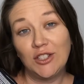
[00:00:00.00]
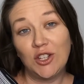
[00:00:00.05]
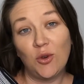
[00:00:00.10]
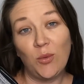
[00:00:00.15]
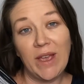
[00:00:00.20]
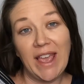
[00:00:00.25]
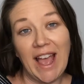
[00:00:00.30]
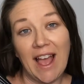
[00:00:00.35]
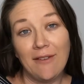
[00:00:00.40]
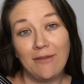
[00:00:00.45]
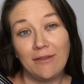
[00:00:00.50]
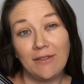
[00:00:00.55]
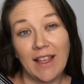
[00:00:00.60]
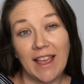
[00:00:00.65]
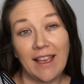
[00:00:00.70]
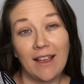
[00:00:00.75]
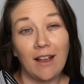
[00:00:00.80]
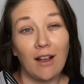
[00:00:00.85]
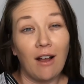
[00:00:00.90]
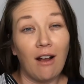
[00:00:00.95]
So we have
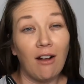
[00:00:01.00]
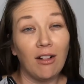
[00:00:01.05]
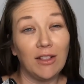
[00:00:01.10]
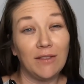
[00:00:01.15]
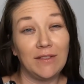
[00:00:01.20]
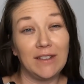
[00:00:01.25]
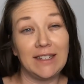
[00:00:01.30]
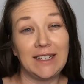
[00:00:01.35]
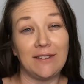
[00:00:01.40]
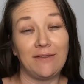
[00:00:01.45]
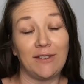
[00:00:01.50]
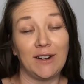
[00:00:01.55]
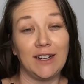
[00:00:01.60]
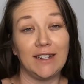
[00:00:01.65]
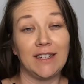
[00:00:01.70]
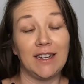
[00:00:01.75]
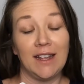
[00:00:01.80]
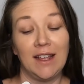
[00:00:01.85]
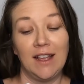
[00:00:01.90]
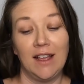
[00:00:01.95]
like all of the
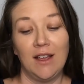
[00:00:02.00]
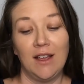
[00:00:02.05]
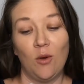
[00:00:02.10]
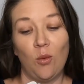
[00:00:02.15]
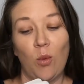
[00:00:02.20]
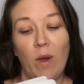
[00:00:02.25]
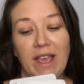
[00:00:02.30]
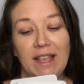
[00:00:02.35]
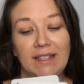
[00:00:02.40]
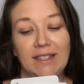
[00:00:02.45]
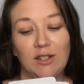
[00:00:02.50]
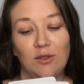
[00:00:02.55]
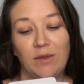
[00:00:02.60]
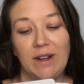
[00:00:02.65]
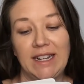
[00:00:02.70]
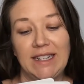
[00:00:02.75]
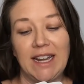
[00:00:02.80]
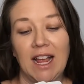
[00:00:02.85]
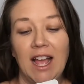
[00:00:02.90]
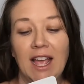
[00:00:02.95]
different ways to
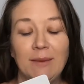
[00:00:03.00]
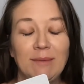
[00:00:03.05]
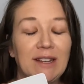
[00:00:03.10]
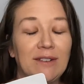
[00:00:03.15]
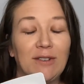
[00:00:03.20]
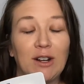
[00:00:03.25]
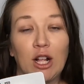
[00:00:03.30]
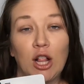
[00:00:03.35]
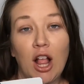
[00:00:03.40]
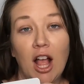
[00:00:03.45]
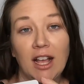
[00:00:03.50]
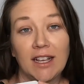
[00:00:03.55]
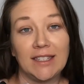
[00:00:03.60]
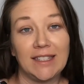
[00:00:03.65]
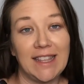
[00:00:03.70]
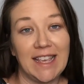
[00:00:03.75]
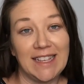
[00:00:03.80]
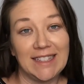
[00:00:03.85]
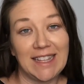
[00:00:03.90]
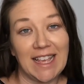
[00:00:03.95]
read time, different
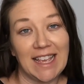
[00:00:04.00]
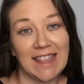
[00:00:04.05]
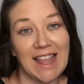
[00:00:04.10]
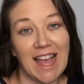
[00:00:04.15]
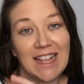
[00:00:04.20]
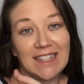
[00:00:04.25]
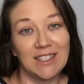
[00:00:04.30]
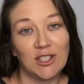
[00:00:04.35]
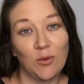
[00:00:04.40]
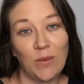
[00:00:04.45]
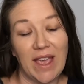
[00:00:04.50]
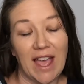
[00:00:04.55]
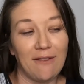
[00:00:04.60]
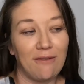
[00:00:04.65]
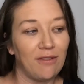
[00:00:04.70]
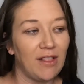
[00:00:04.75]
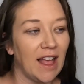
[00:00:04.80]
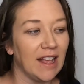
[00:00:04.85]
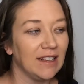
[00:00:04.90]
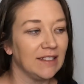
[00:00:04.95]
clocks, things like that. So we
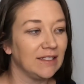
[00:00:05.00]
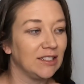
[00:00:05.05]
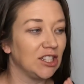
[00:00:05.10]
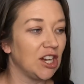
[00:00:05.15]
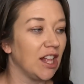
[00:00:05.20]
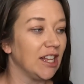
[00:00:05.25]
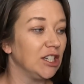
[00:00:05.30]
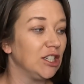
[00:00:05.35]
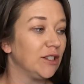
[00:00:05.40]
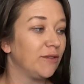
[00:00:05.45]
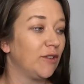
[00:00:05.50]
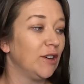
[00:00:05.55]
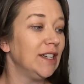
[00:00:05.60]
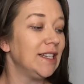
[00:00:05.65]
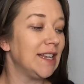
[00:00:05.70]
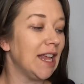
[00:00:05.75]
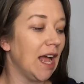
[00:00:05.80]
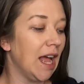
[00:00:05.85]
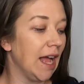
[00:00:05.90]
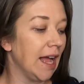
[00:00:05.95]
have flashcards
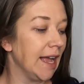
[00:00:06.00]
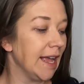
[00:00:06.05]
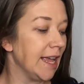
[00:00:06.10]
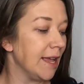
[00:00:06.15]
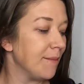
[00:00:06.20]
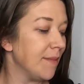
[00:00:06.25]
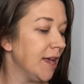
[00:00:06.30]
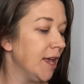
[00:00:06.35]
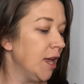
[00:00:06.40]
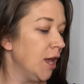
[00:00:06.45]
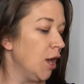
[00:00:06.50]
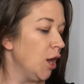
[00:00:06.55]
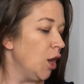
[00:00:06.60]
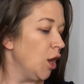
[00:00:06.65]
for time.